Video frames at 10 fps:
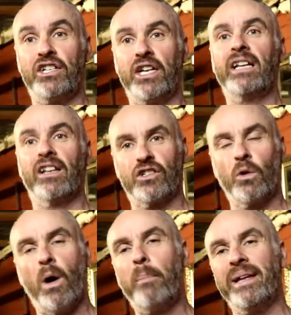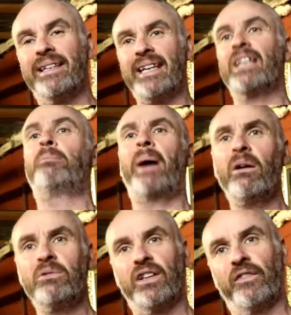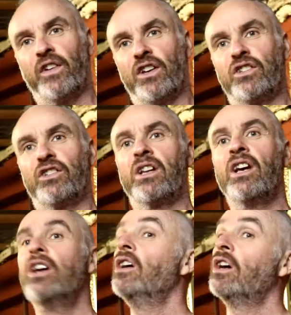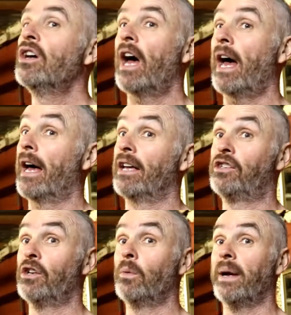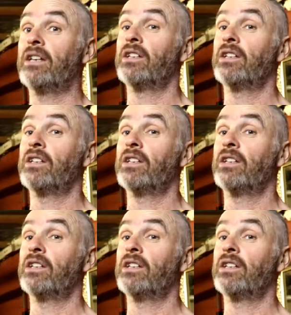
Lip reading: She lost a whopping £6 in the first 2 weeks.